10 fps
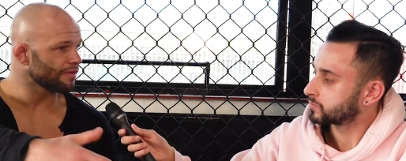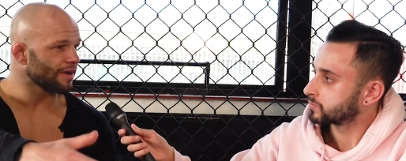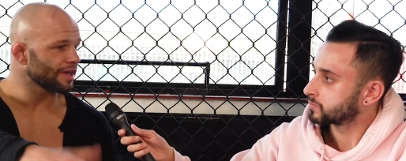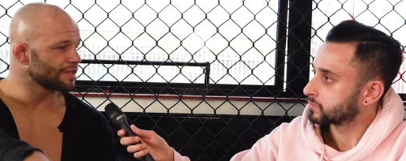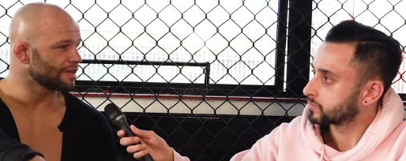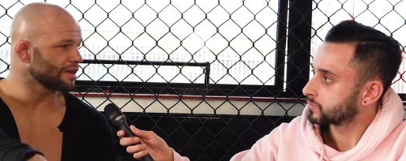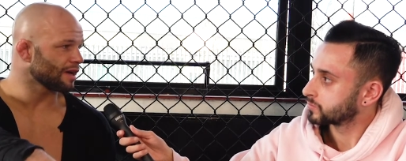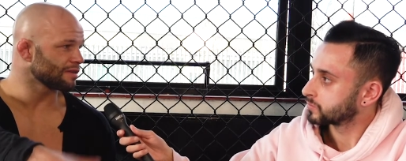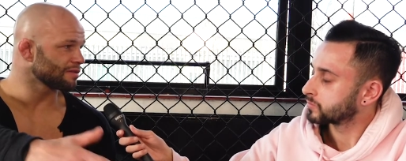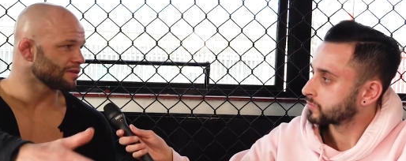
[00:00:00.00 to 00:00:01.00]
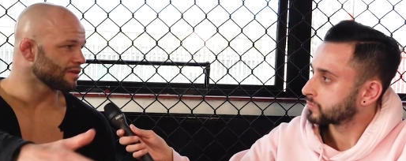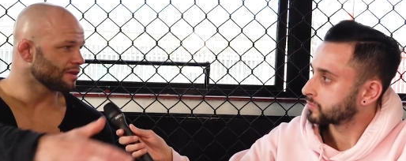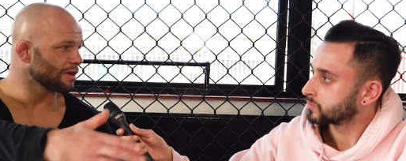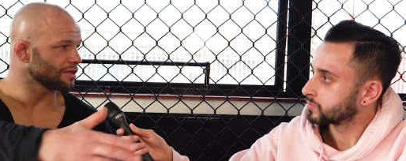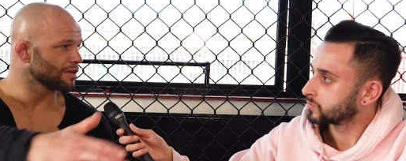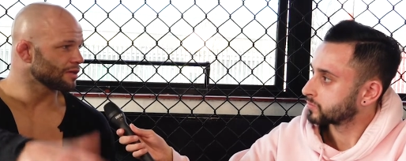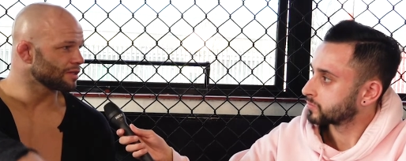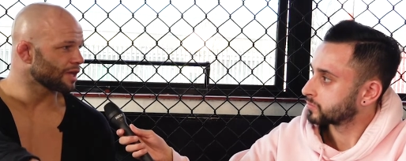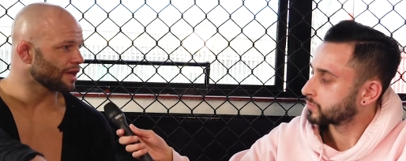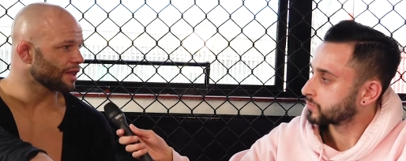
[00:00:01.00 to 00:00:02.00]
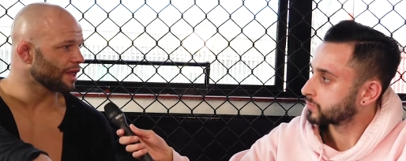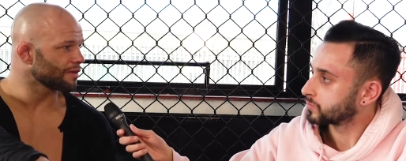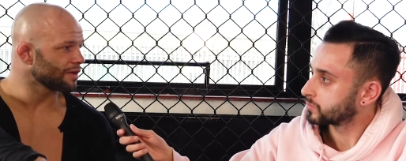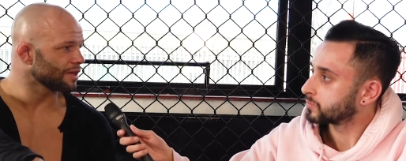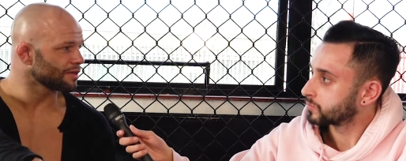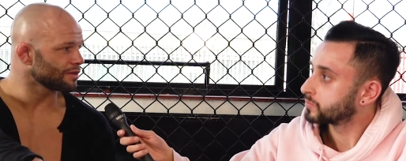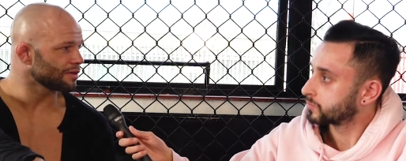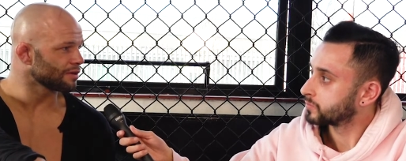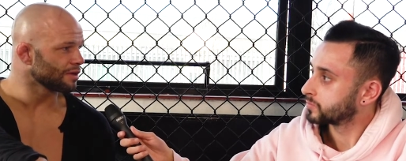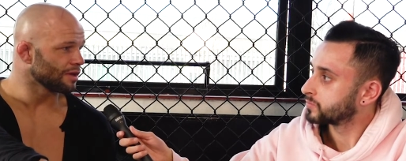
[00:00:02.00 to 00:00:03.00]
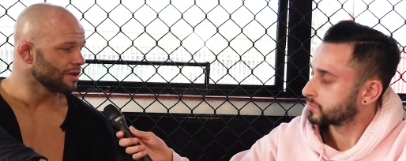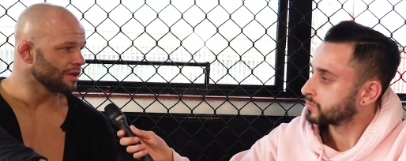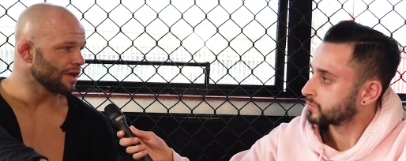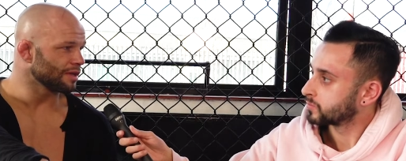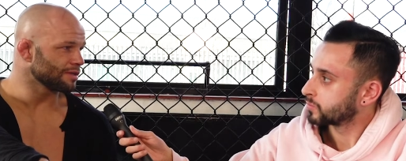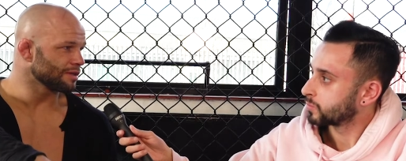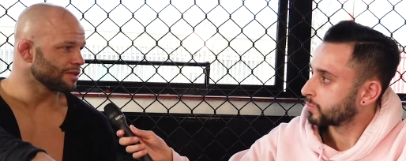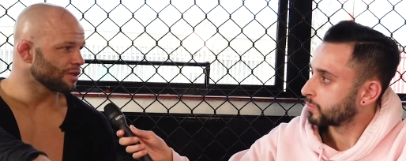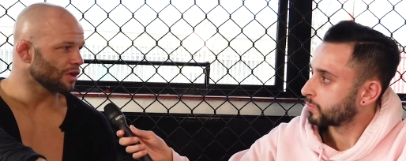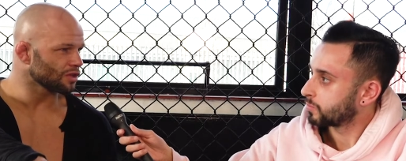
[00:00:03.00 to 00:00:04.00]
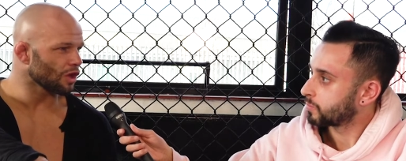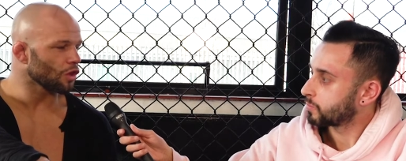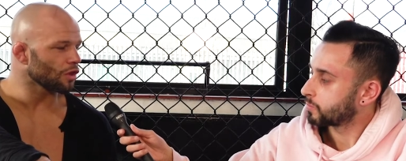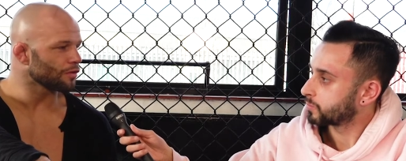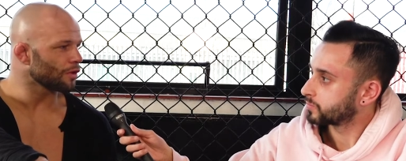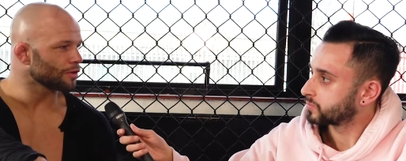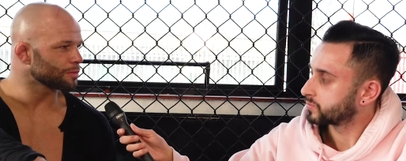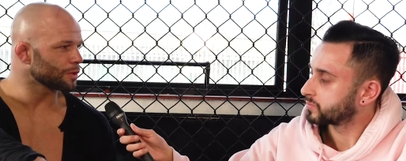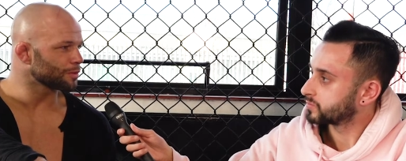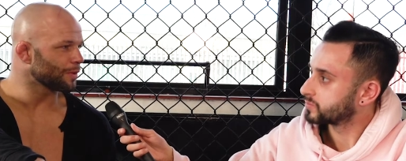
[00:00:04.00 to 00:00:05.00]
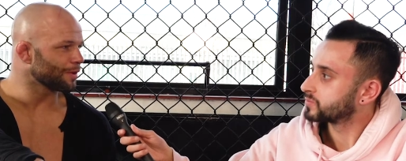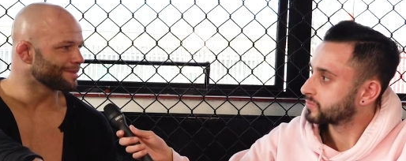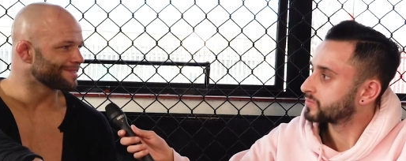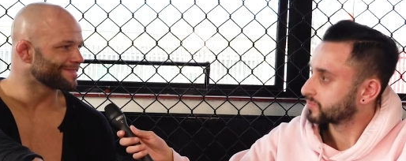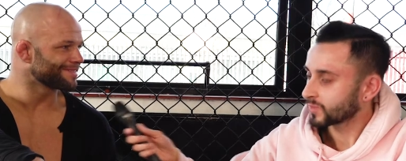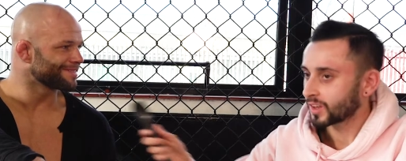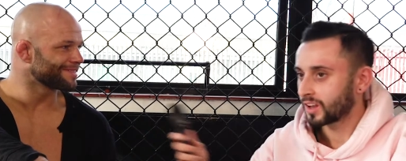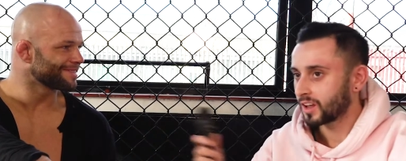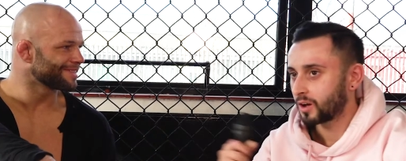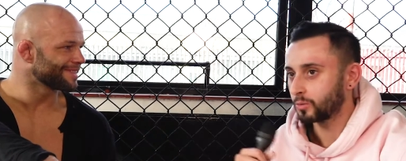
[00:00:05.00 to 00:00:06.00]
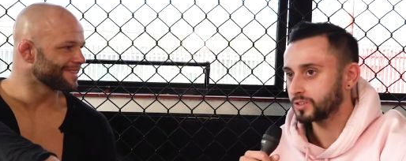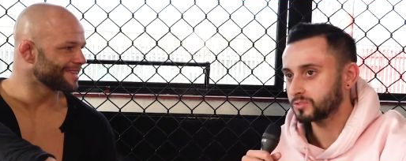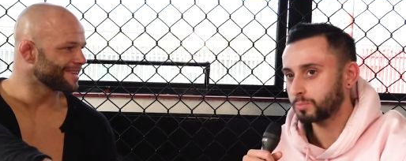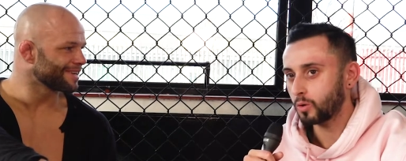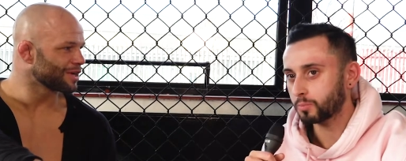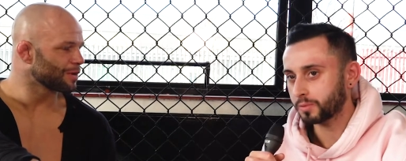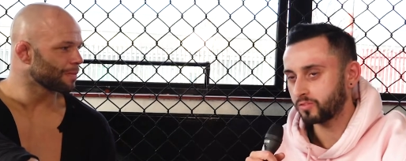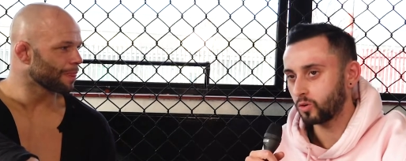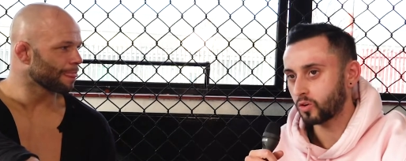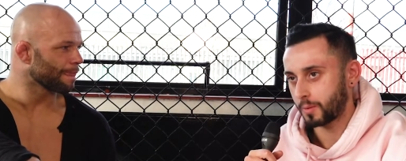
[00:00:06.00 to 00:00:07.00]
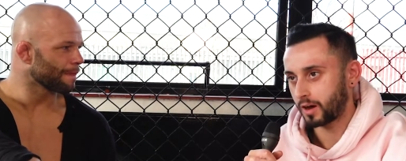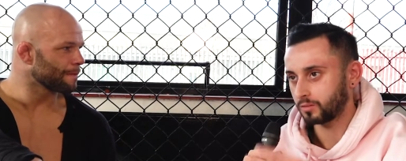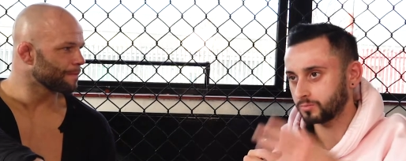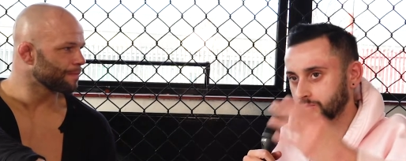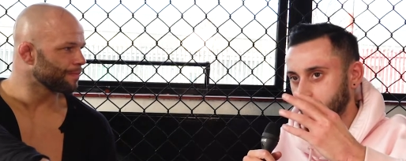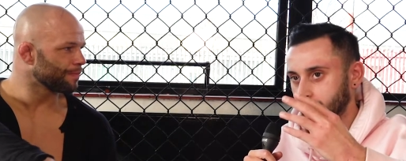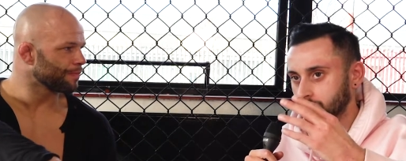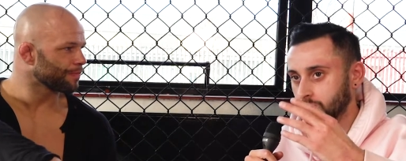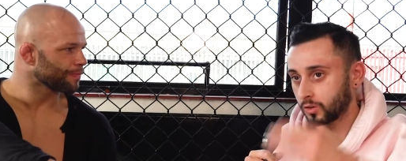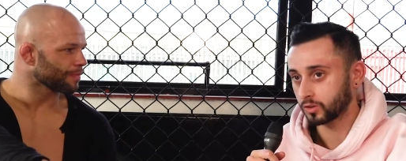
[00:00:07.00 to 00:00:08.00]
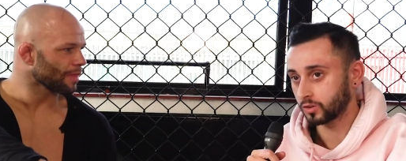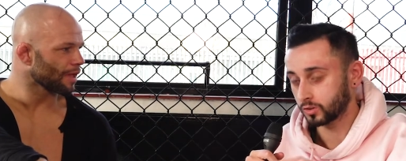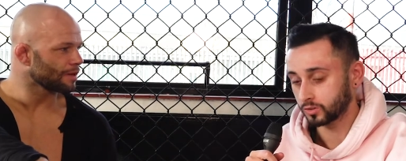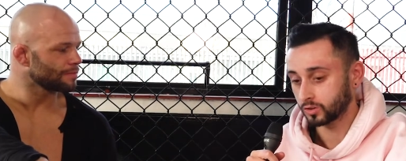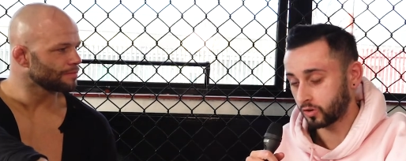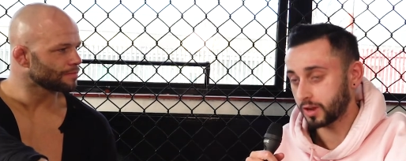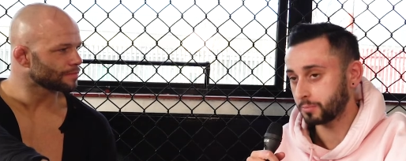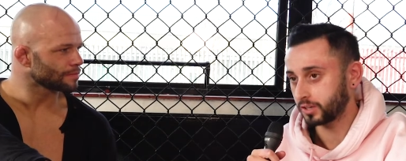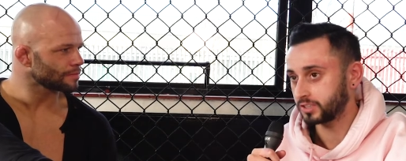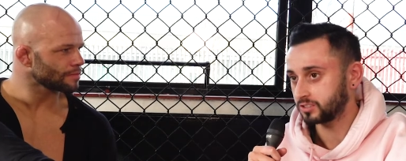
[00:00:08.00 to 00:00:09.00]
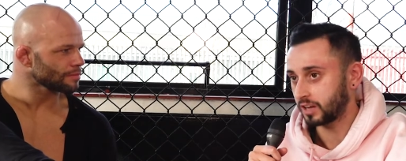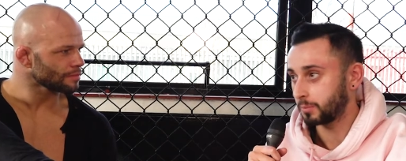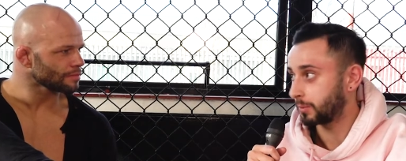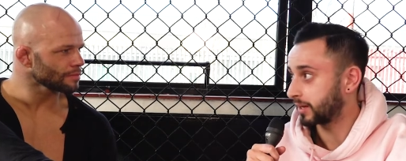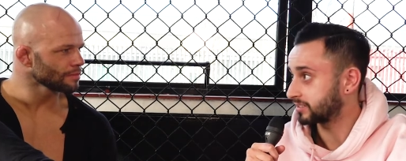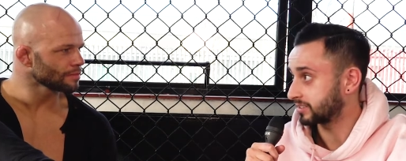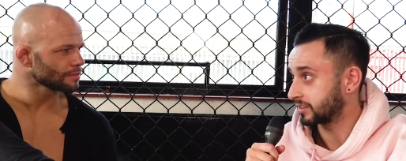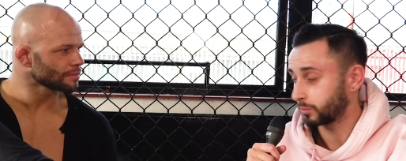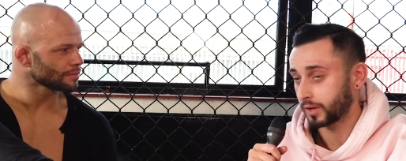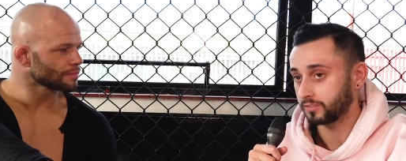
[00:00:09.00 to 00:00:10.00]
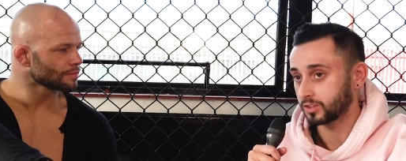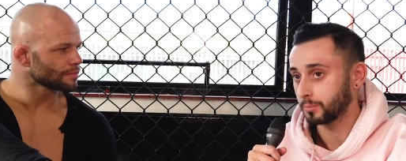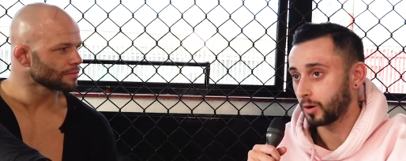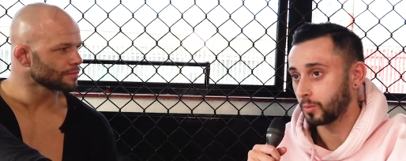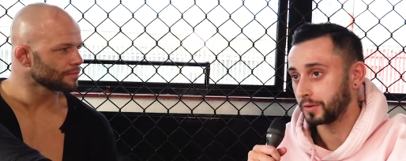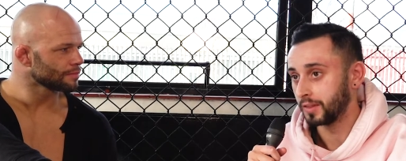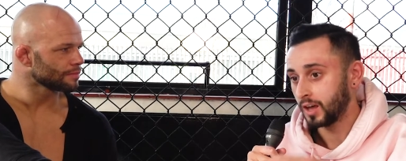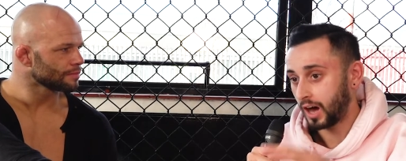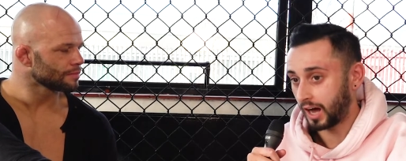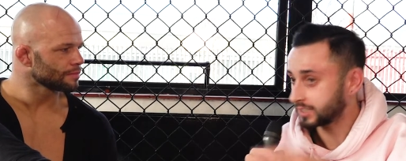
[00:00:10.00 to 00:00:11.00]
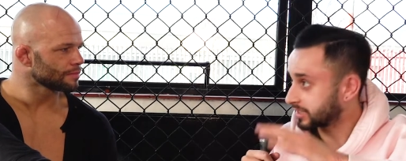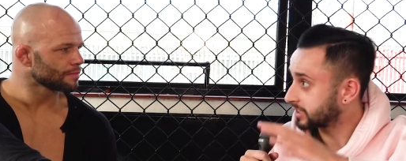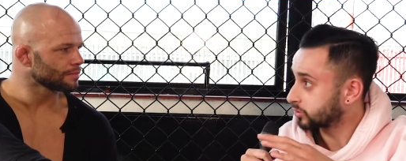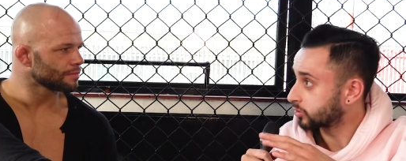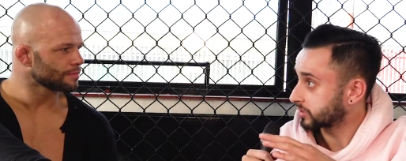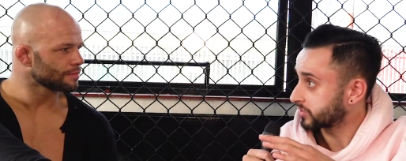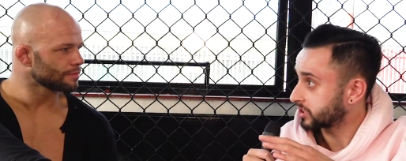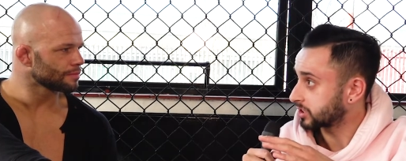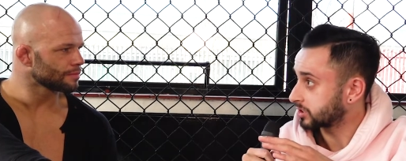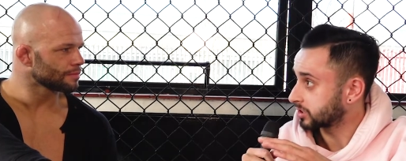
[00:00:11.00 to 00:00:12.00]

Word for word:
Speaker 1: the fighting and as a, as a dad and a lad really. So, yeah, it's a, it's not it's not a lonely road as much and more.
Speaker 2: We spoke before about you know the, the the great British M M A scene that we have at the moment, and in your division,